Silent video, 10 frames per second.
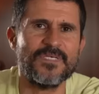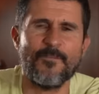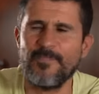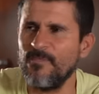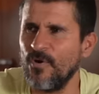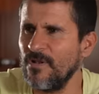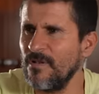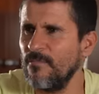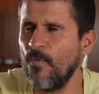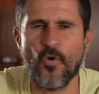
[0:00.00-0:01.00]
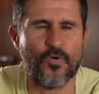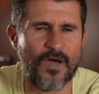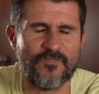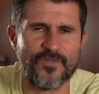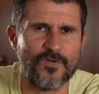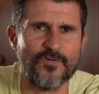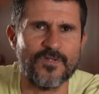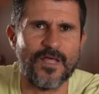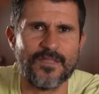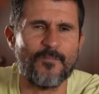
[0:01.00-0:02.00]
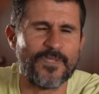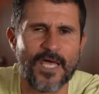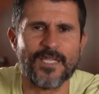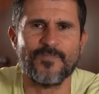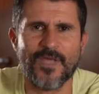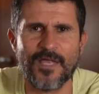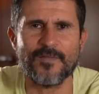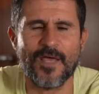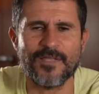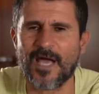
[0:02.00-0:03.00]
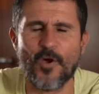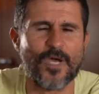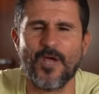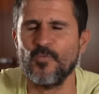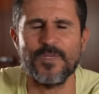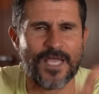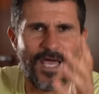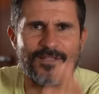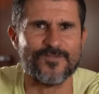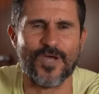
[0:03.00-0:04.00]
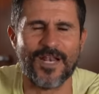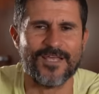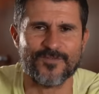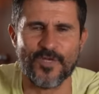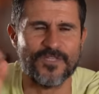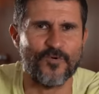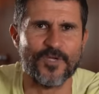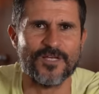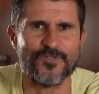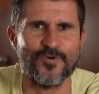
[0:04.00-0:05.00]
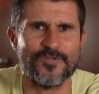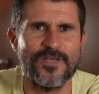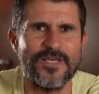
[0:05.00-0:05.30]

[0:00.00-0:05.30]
Some people mock after that, I'm tired. How can you be tired? You are like 24 years old.